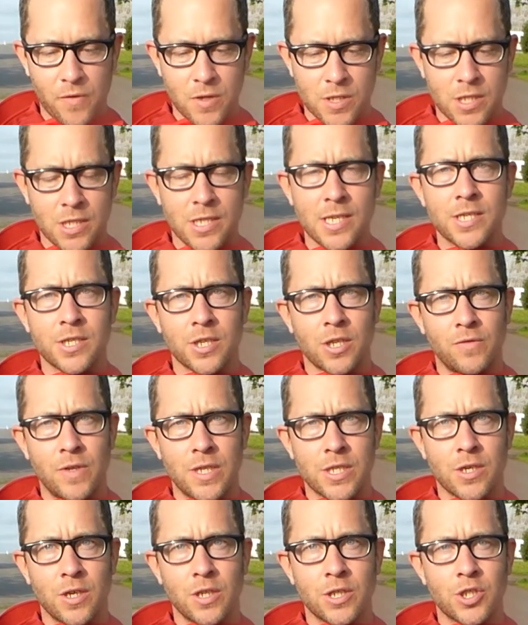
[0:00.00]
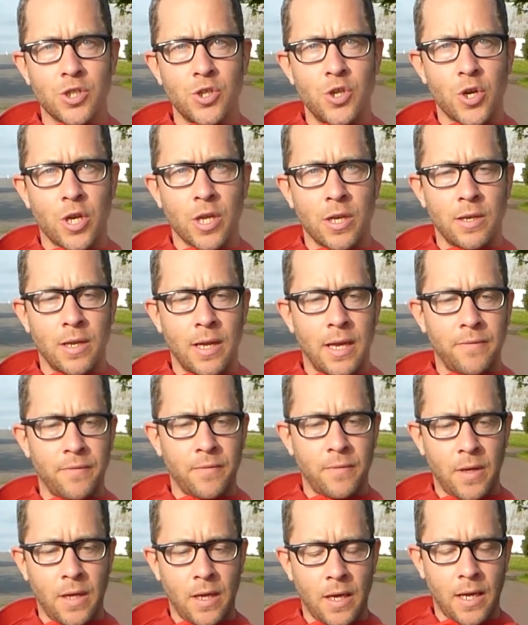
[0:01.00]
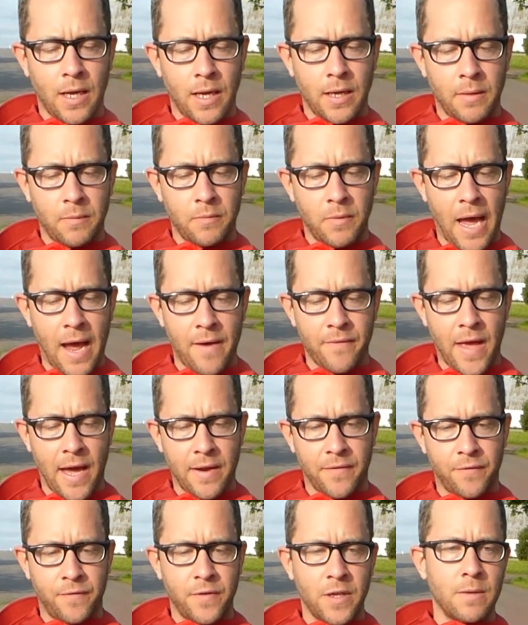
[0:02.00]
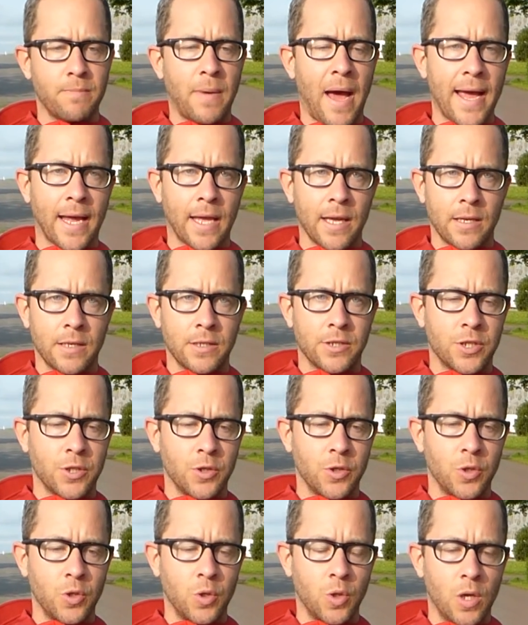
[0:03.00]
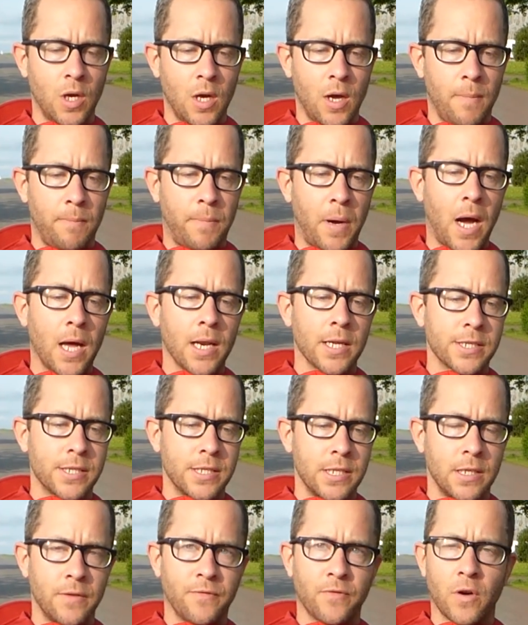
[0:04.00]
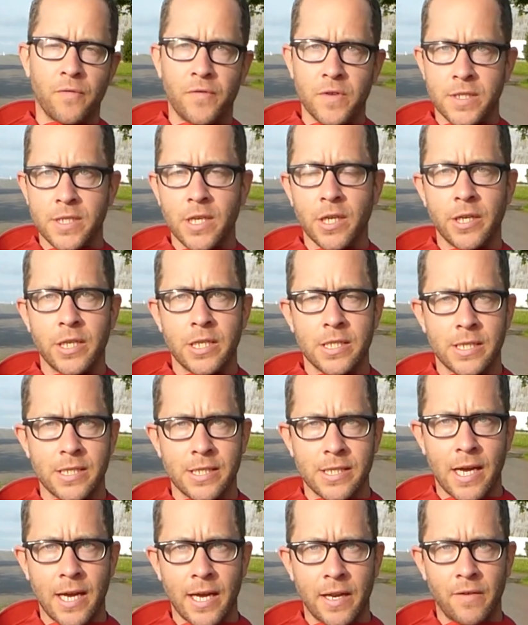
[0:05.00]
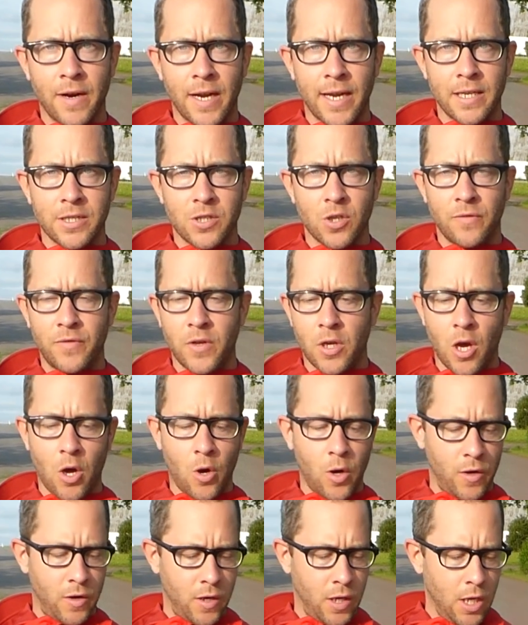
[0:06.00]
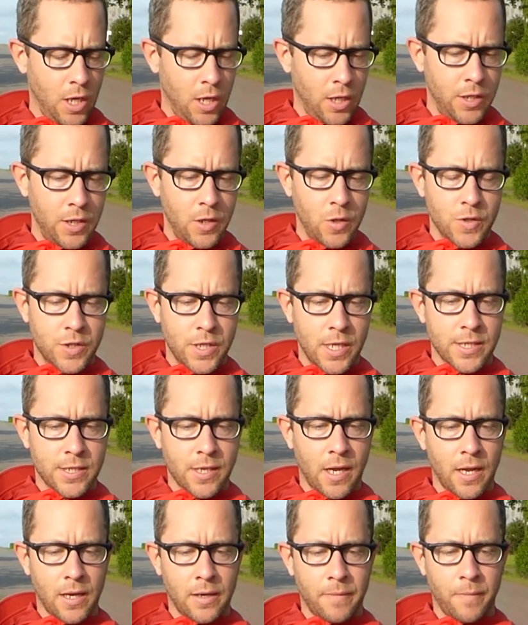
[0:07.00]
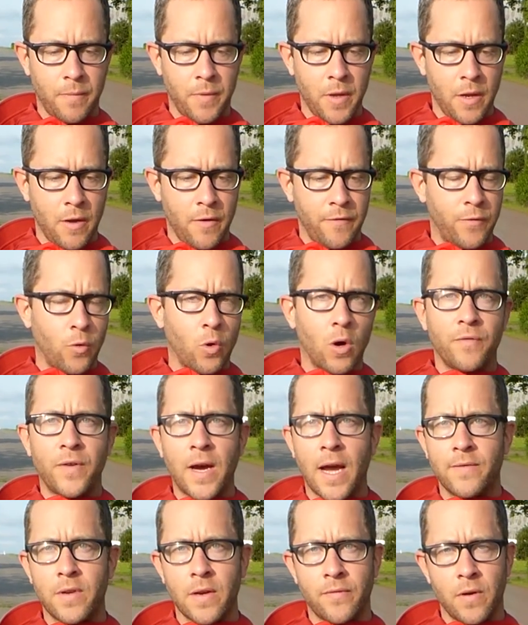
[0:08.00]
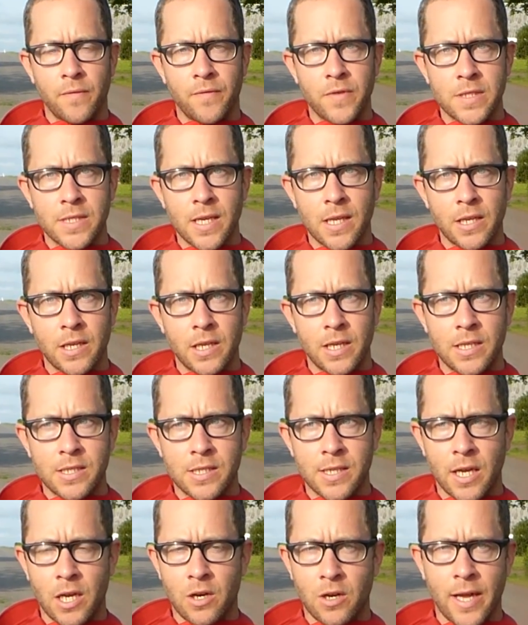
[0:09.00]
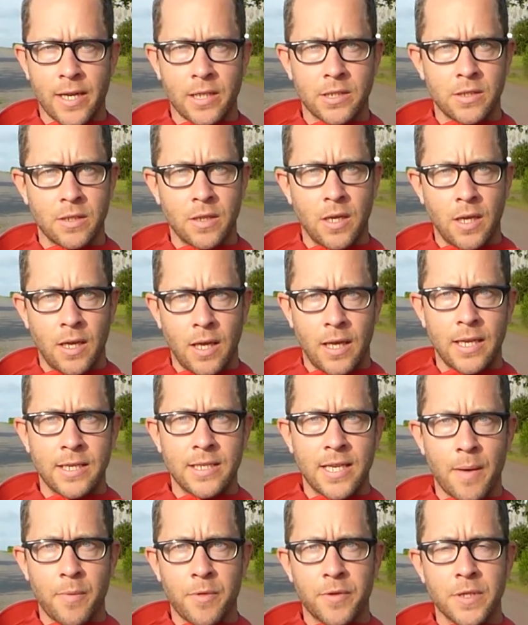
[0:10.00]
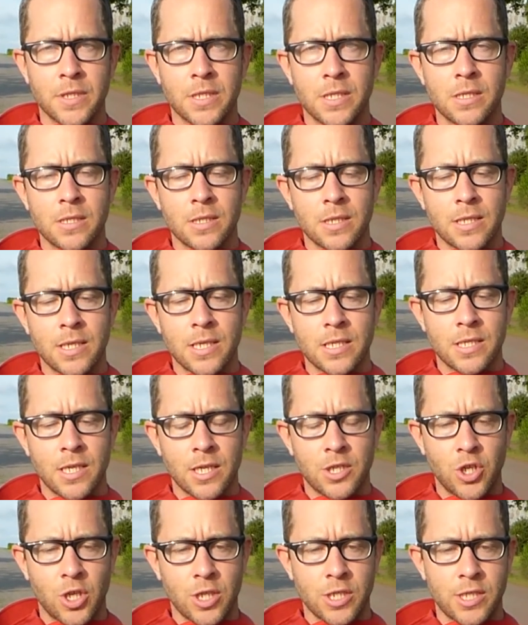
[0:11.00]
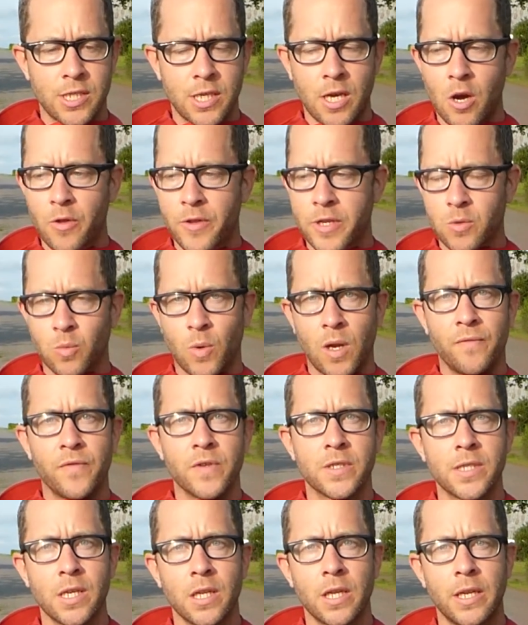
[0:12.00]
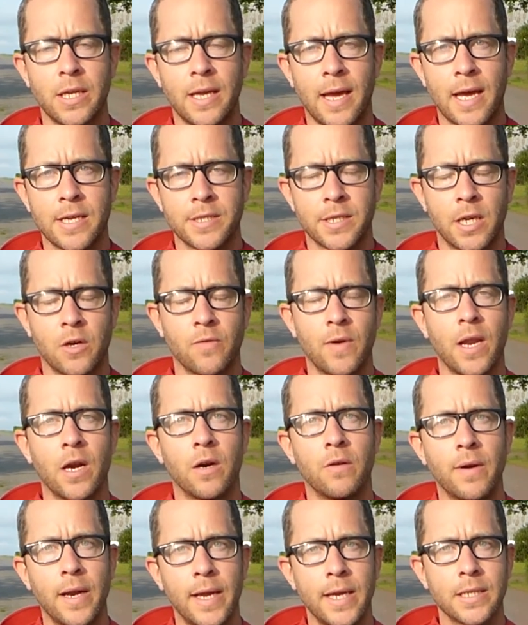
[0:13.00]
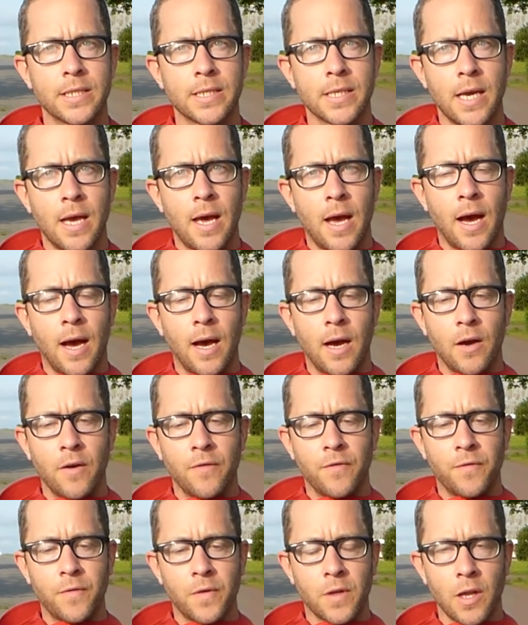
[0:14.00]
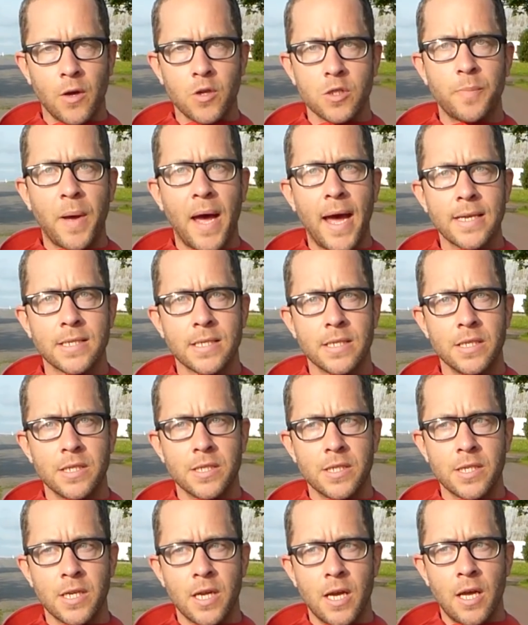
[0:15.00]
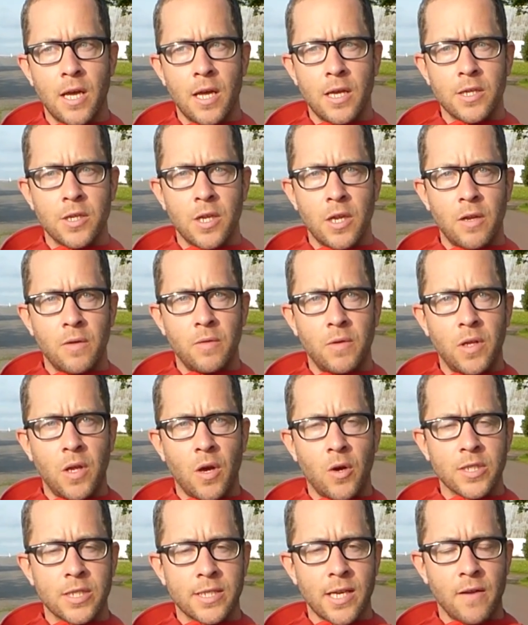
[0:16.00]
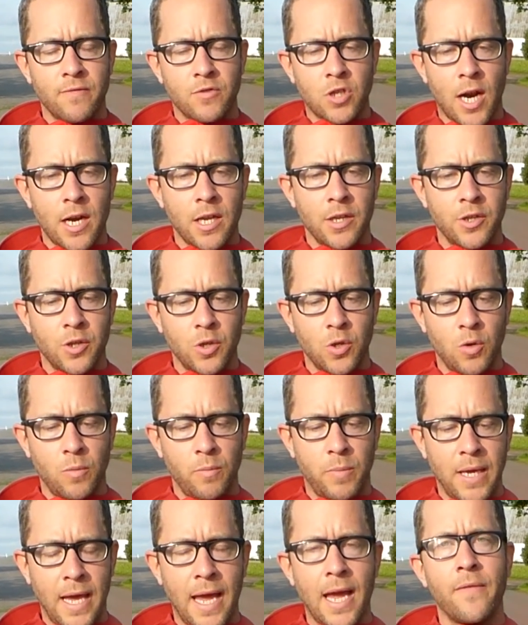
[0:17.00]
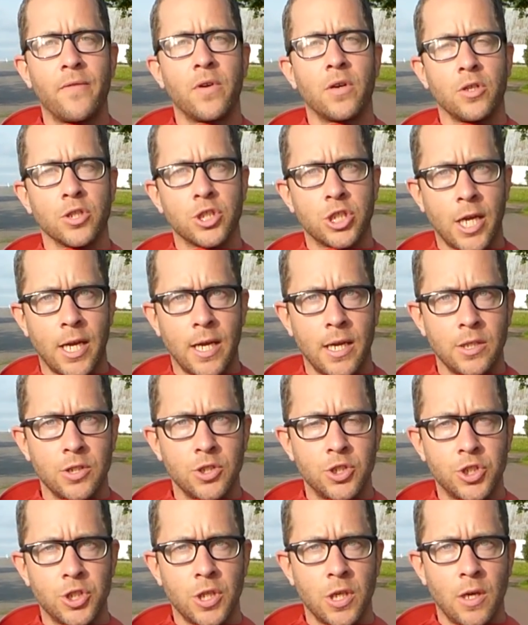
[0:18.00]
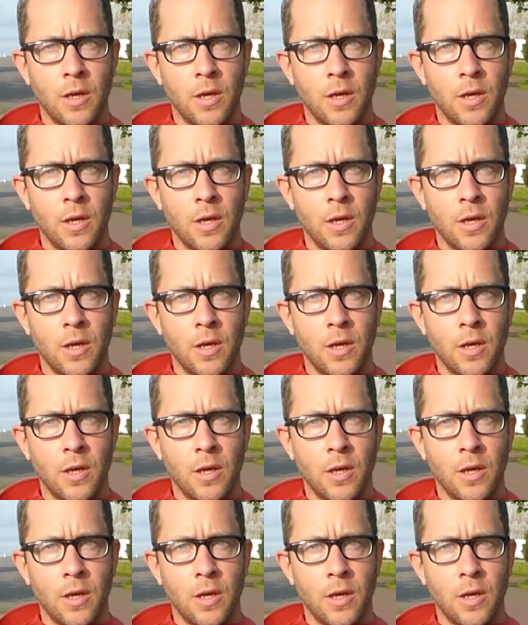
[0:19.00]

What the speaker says: for statistical research, so you can have that feedback into policy for facilities design, right? So if you go and use this on 4 or 5 different facilities and collect in-depth statistics, you can see, oh, this one facility has a greater rate of close passes. Instead of trying to do behavioral change